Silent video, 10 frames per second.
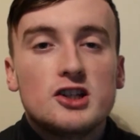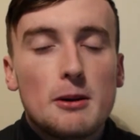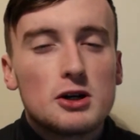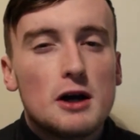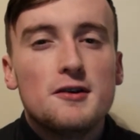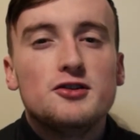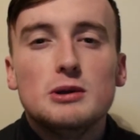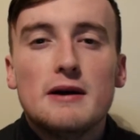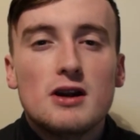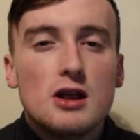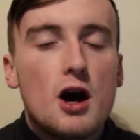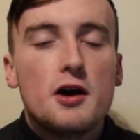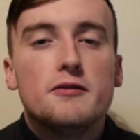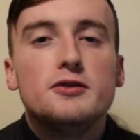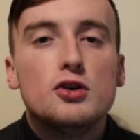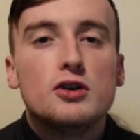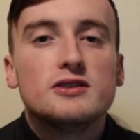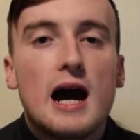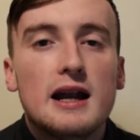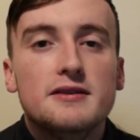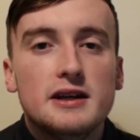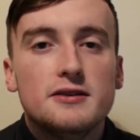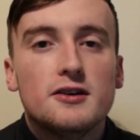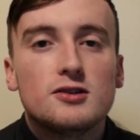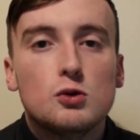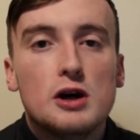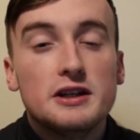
And Shamrock Rovers do have a lot of young talent in their squad.